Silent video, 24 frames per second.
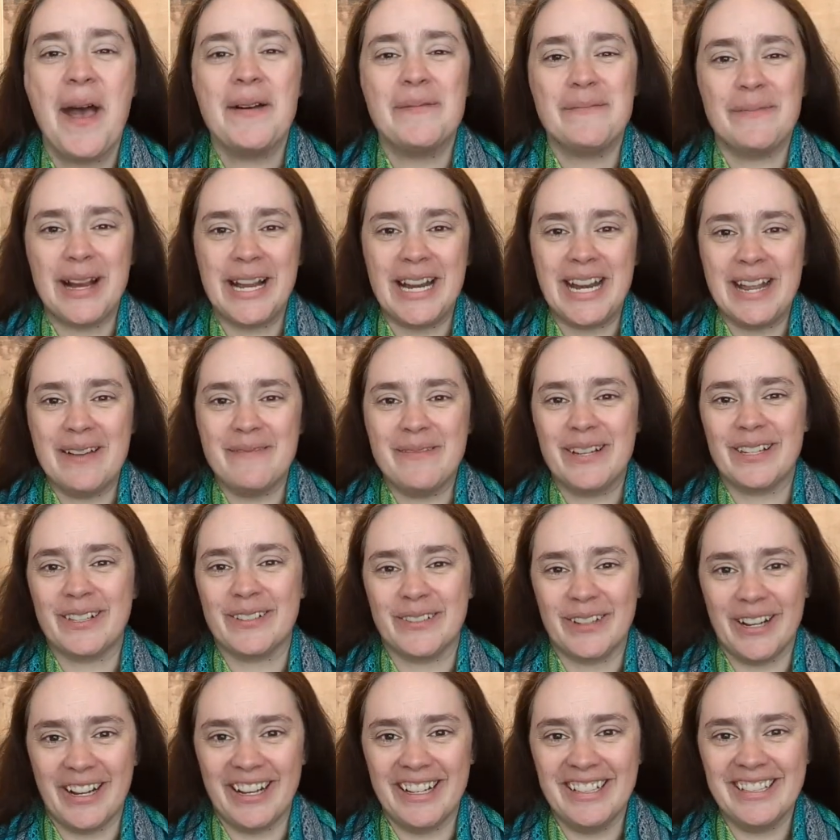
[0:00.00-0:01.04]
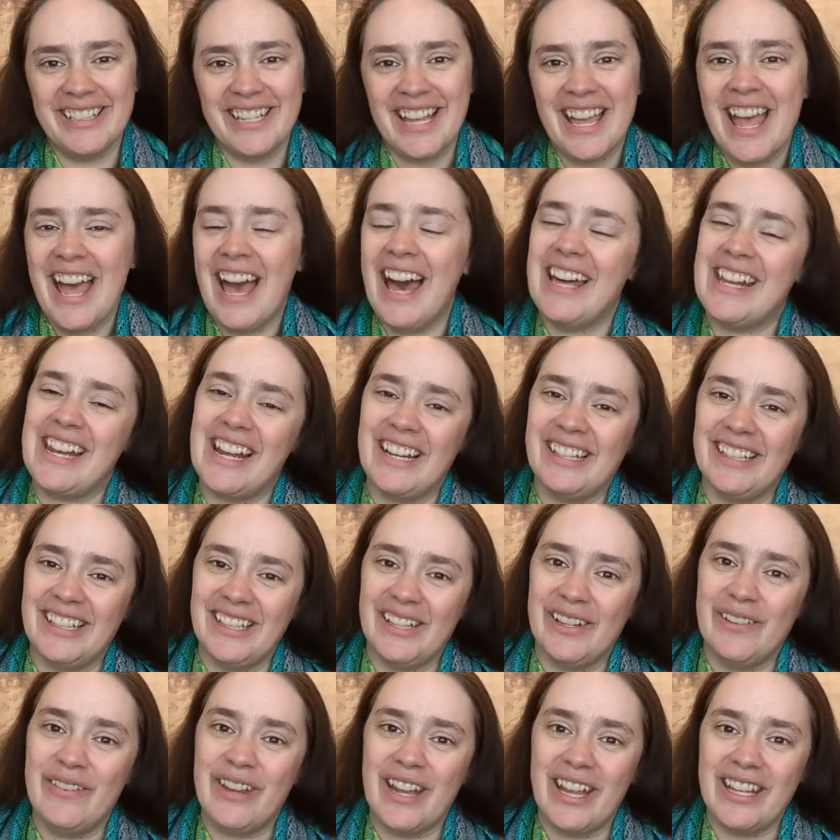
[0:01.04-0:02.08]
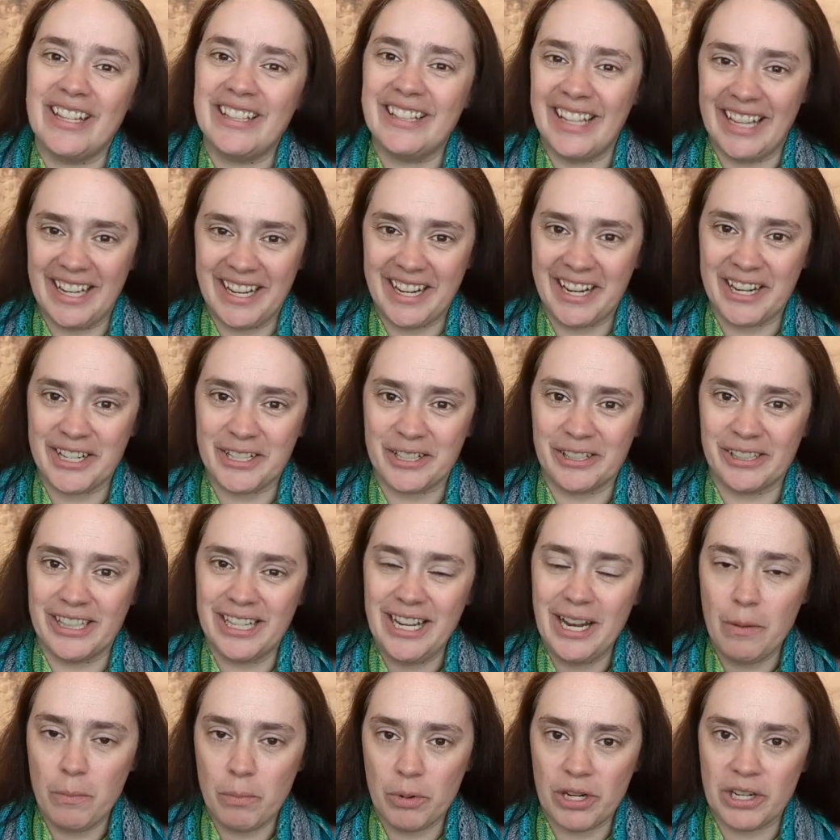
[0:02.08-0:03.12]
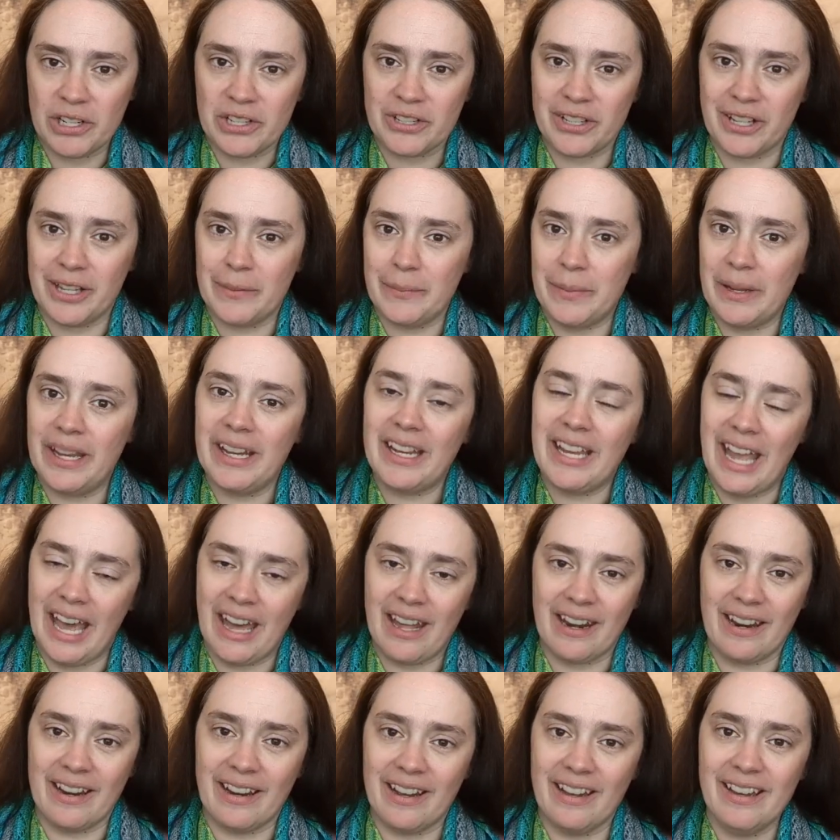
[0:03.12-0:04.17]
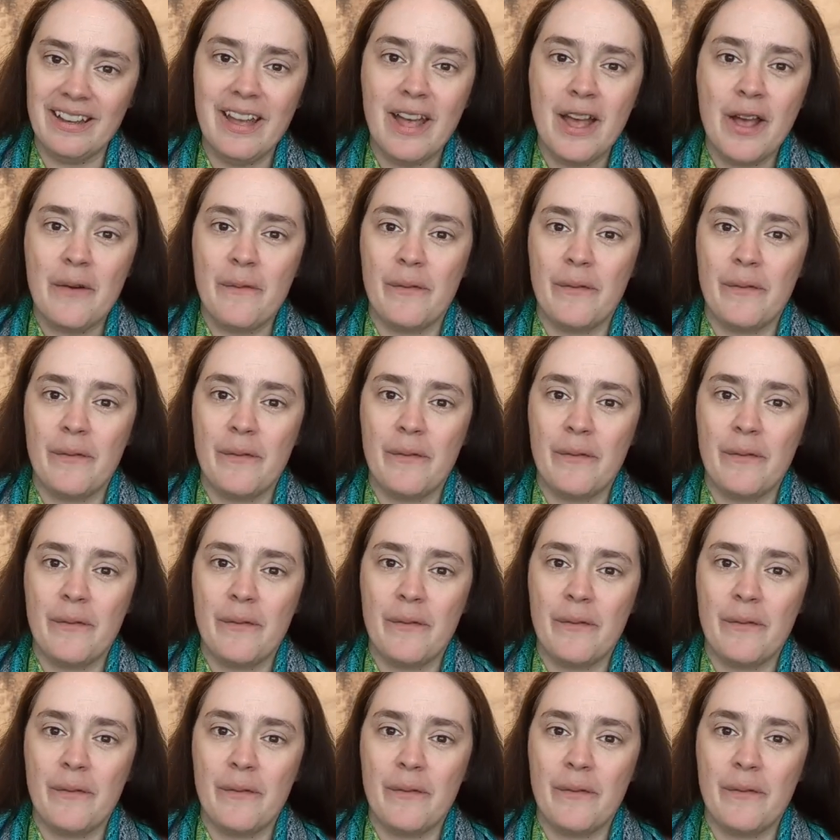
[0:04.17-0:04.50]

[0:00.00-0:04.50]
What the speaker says: My name is Roz and I live in Lake Country, British Columbia, Canada,